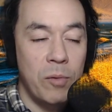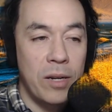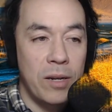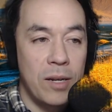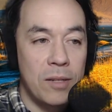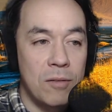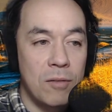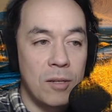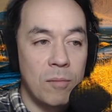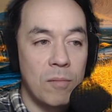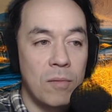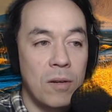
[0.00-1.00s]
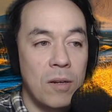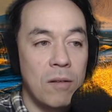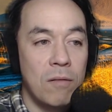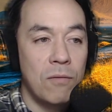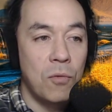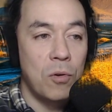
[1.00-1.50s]
We can answer them
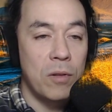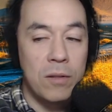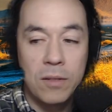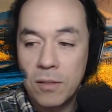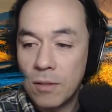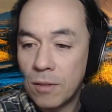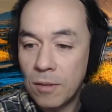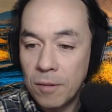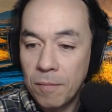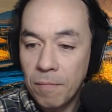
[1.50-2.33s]
for the listener.